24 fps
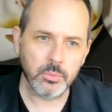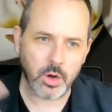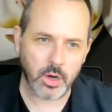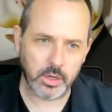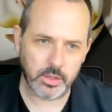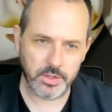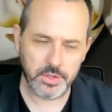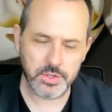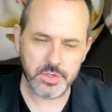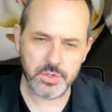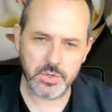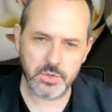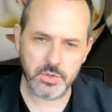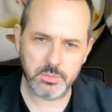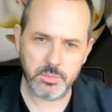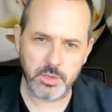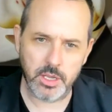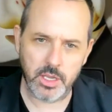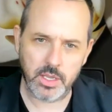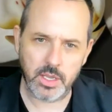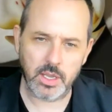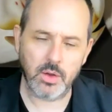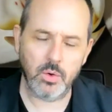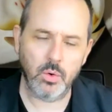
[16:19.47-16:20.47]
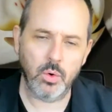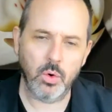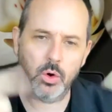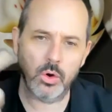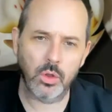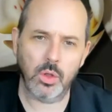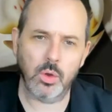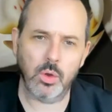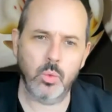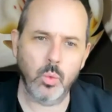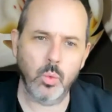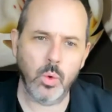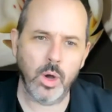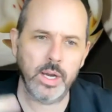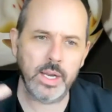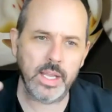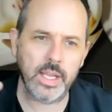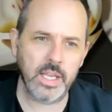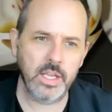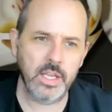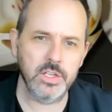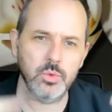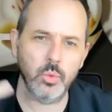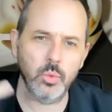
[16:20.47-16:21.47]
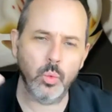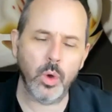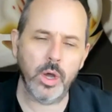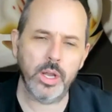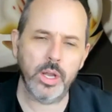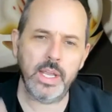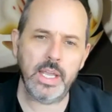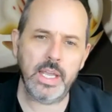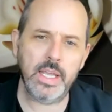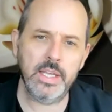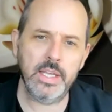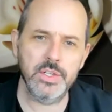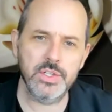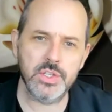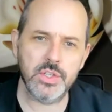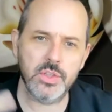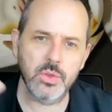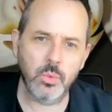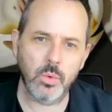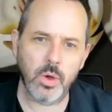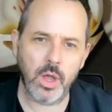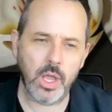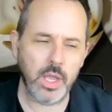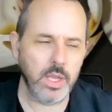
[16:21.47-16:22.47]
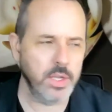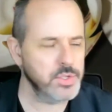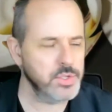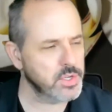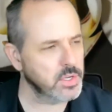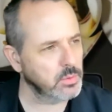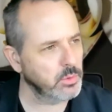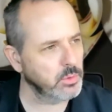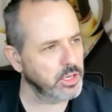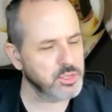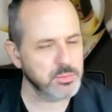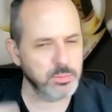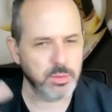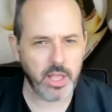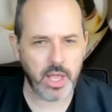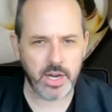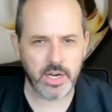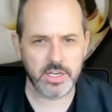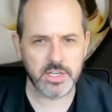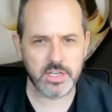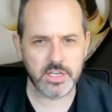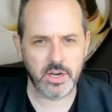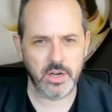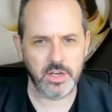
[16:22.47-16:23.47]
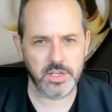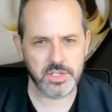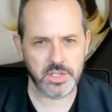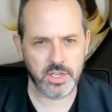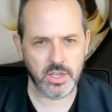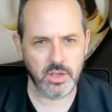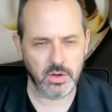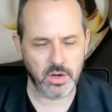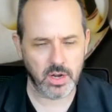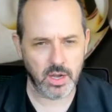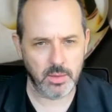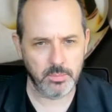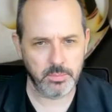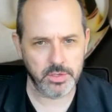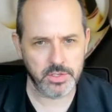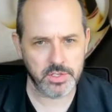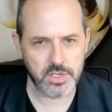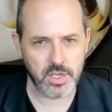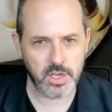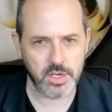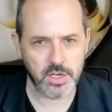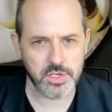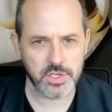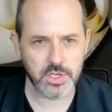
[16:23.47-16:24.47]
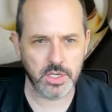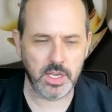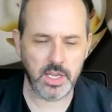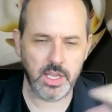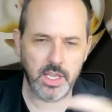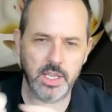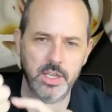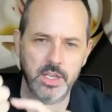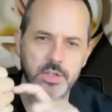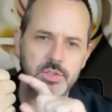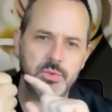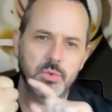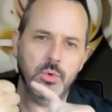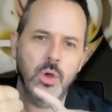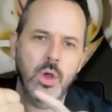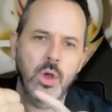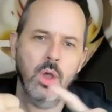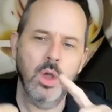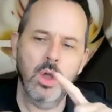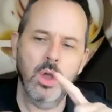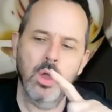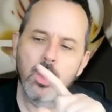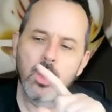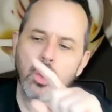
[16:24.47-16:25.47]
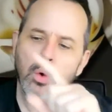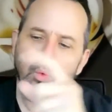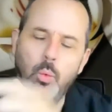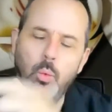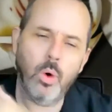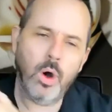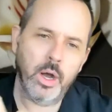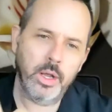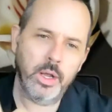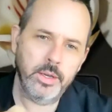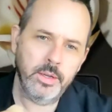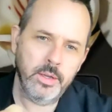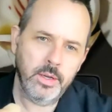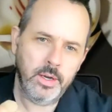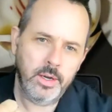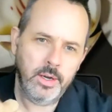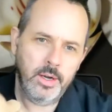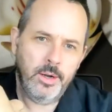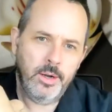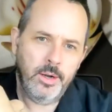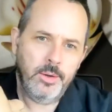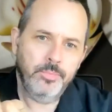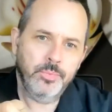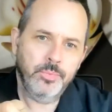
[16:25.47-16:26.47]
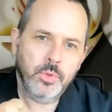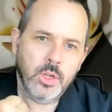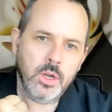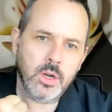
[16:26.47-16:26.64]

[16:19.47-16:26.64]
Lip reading: broadly speaking, or like what is the ways in which planetary scale computation is one,